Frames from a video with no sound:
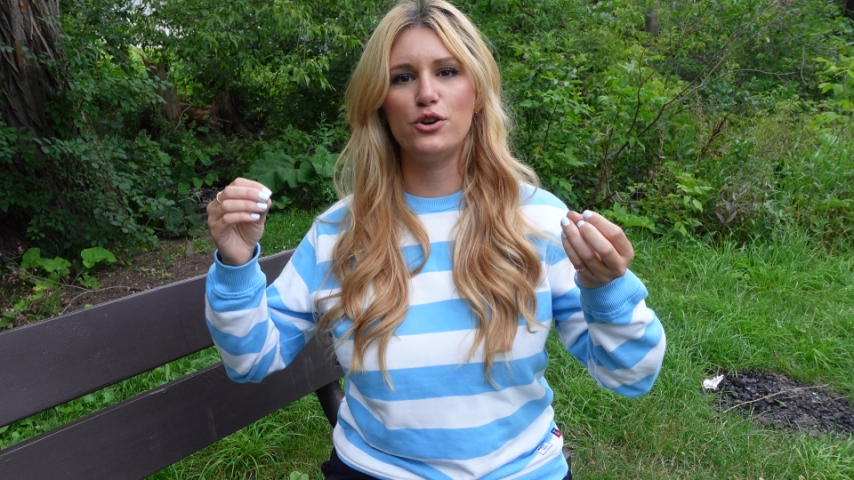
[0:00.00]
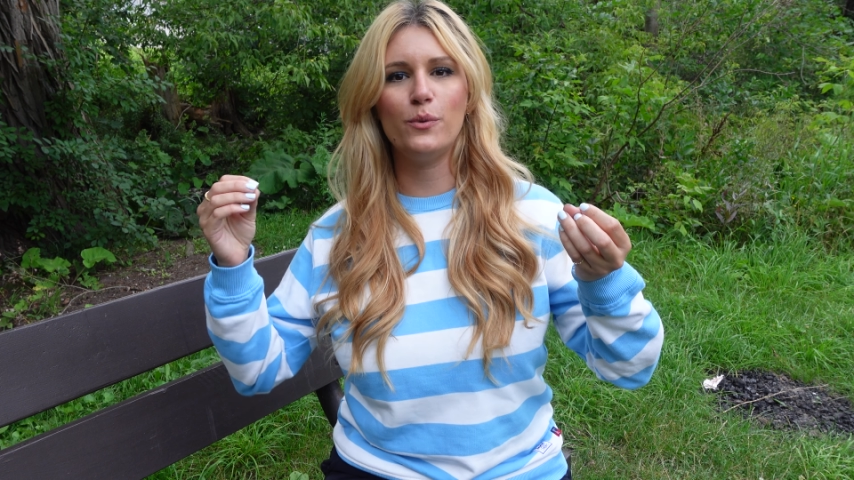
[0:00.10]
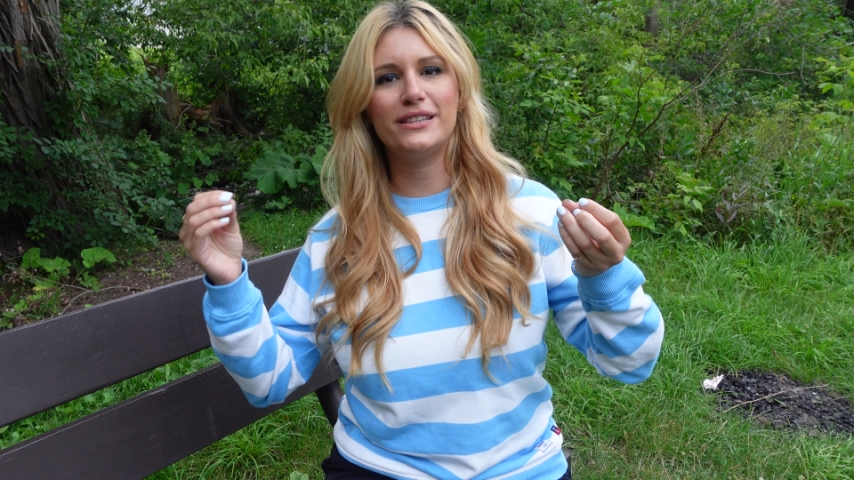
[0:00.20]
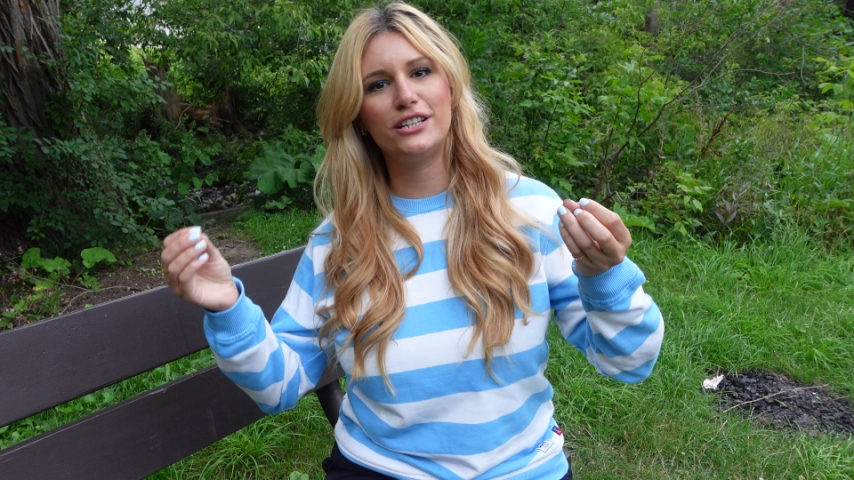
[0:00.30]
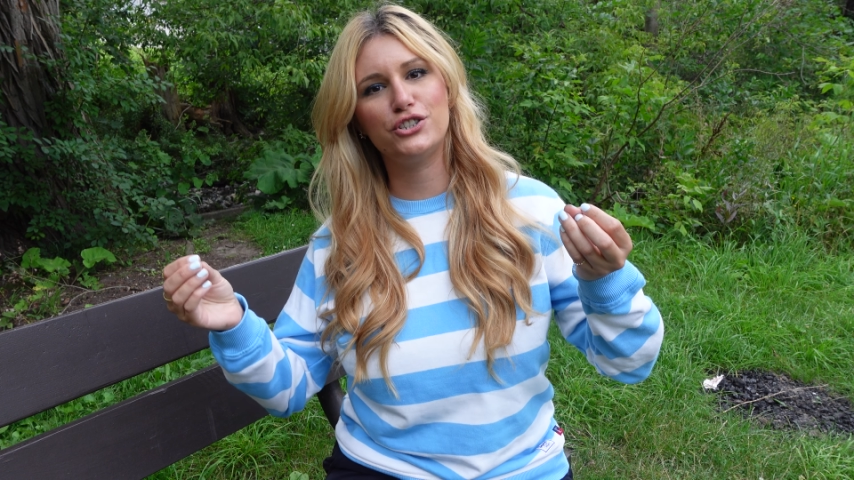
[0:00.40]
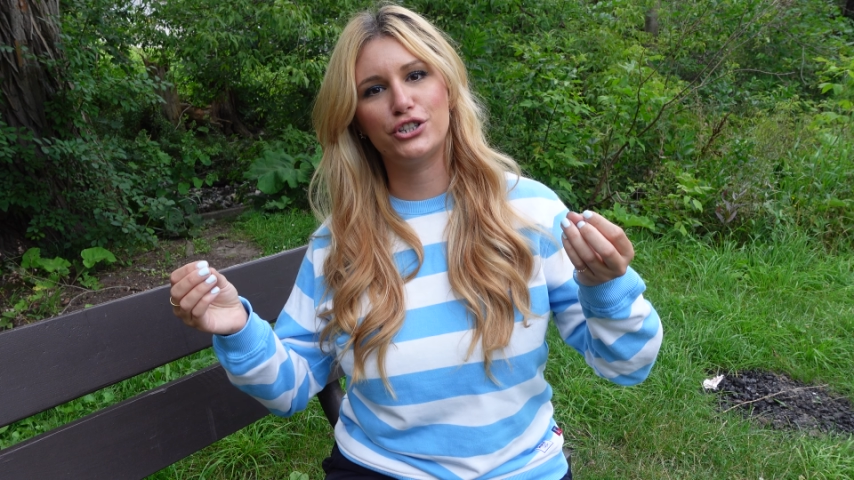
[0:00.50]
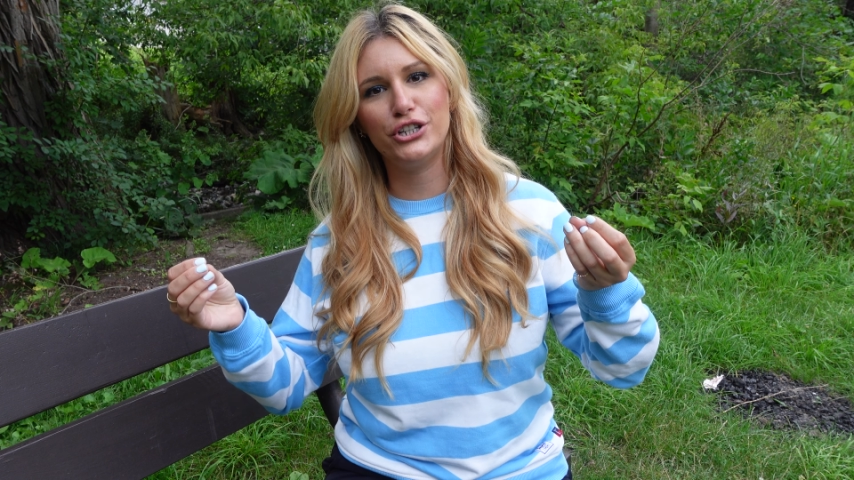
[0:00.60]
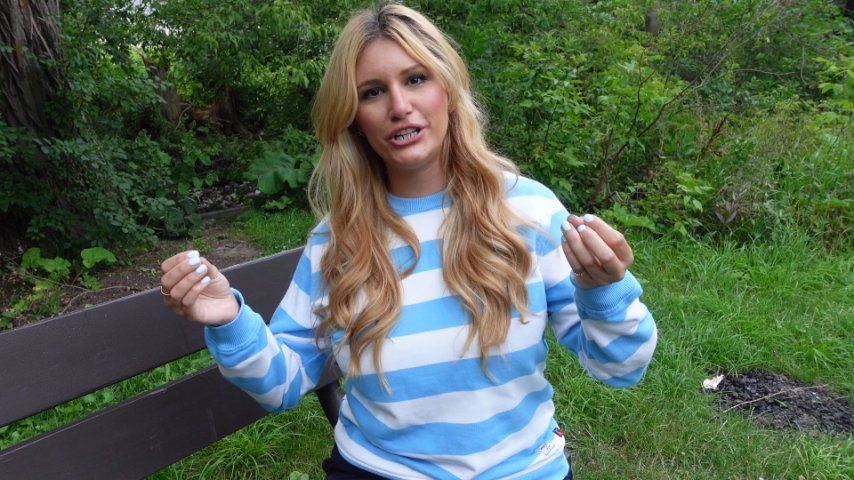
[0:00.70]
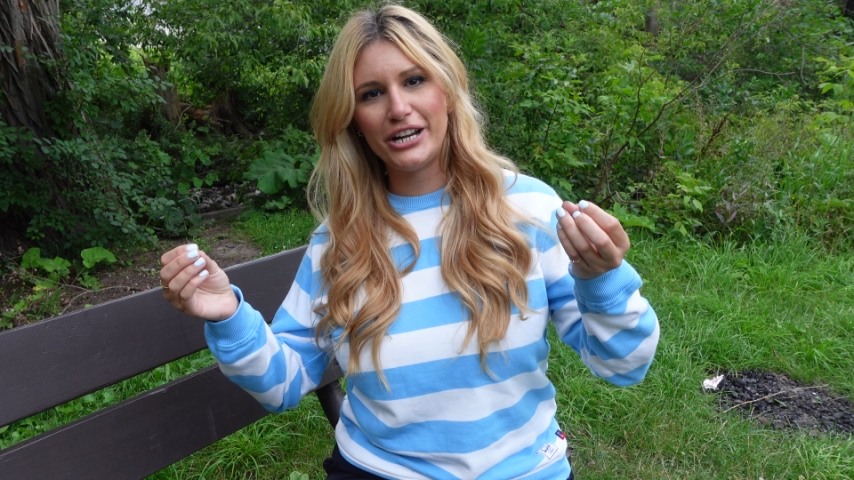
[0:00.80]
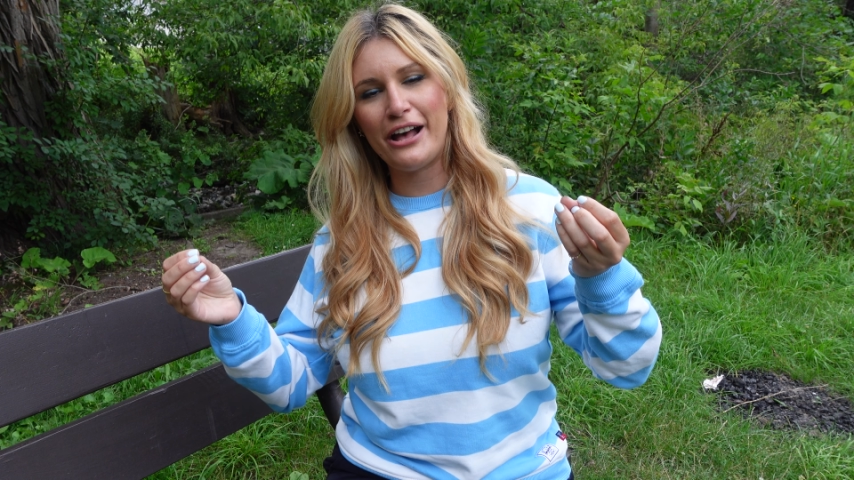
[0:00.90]
no one thinks you're
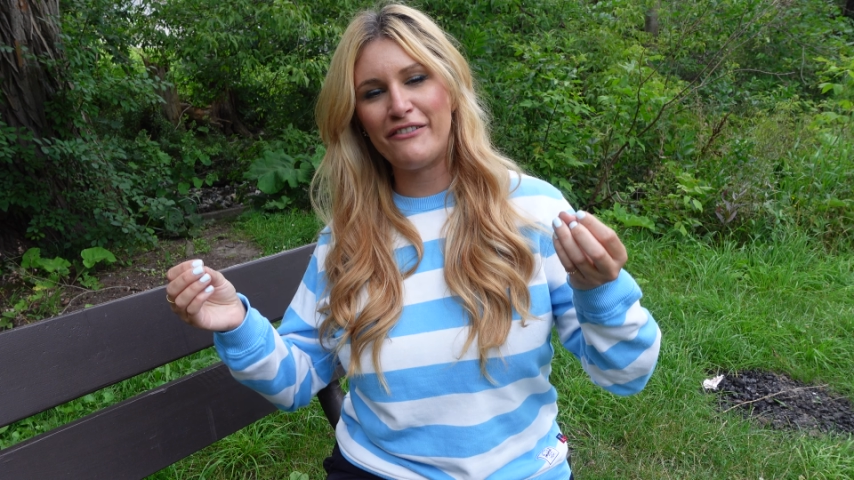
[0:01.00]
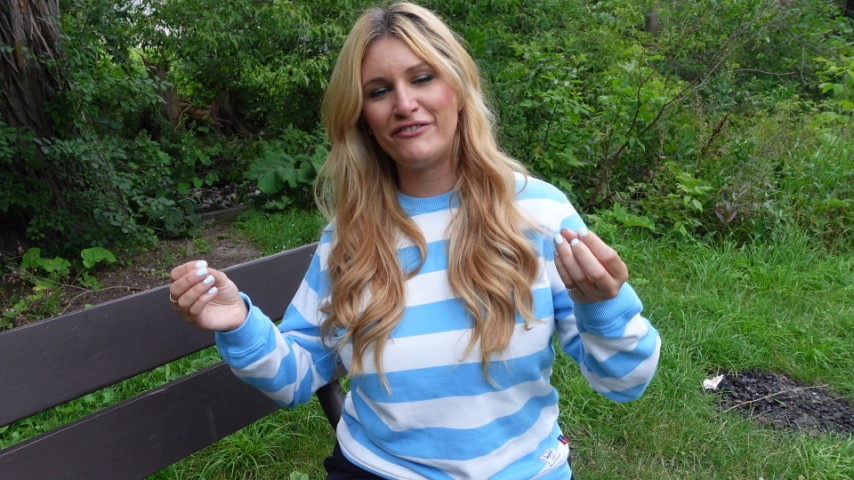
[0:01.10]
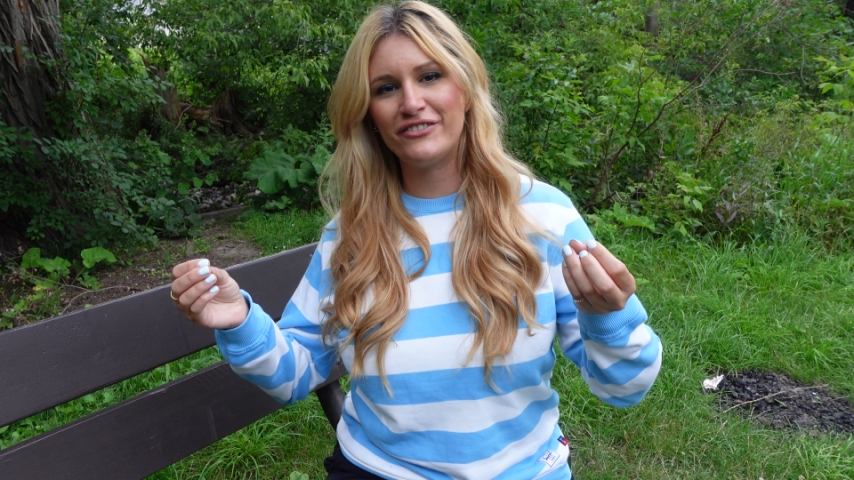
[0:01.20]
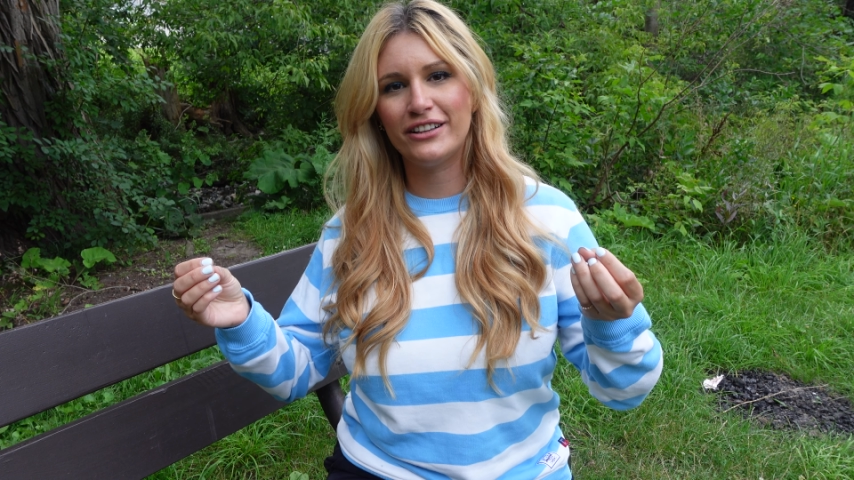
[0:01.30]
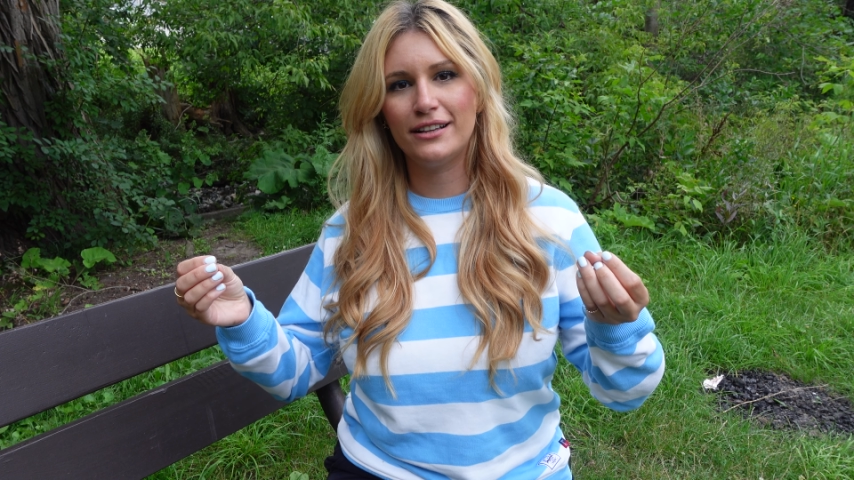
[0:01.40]
good enough,